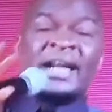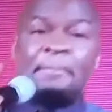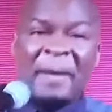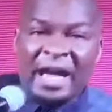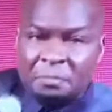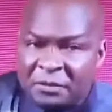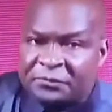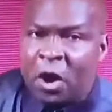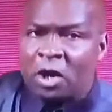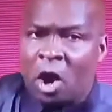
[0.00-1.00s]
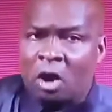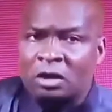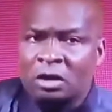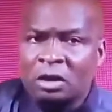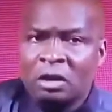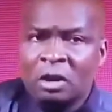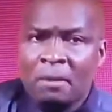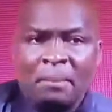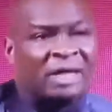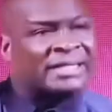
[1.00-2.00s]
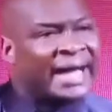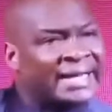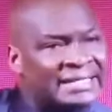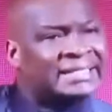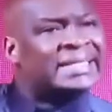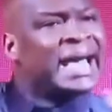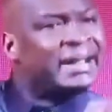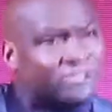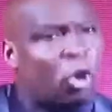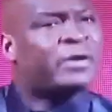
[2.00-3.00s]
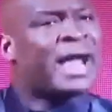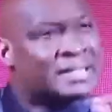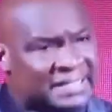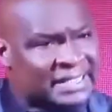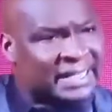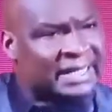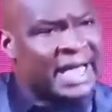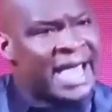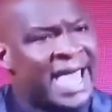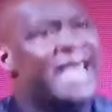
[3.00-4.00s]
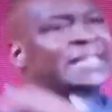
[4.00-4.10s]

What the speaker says: you can repent before God, but there is territorial sin.